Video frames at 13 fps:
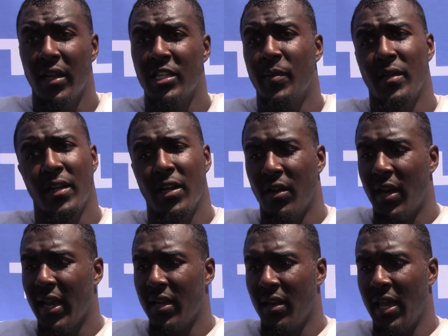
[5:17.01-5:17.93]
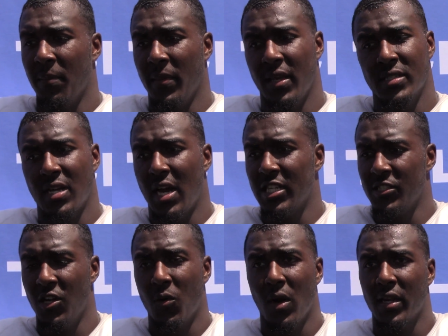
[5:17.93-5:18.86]
He's been in here like like me and Josh, you
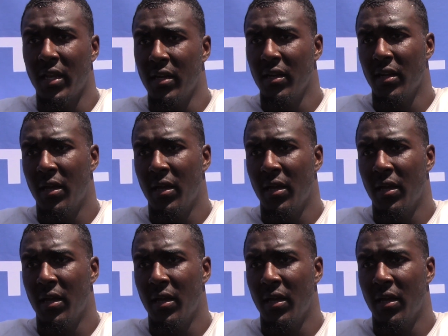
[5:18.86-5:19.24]
know, working.